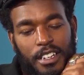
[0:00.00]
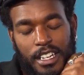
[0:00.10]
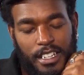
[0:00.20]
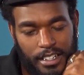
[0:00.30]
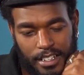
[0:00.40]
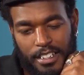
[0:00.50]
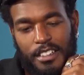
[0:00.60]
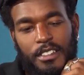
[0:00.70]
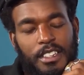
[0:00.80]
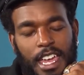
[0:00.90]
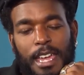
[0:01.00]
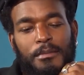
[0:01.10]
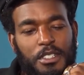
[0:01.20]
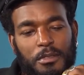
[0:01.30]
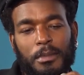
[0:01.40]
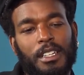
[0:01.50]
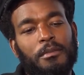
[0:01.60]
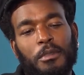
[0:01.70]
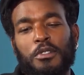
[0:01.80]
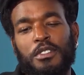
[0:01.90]
It came to me.
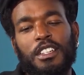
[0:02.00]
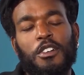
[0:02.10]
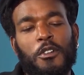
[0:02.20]
Music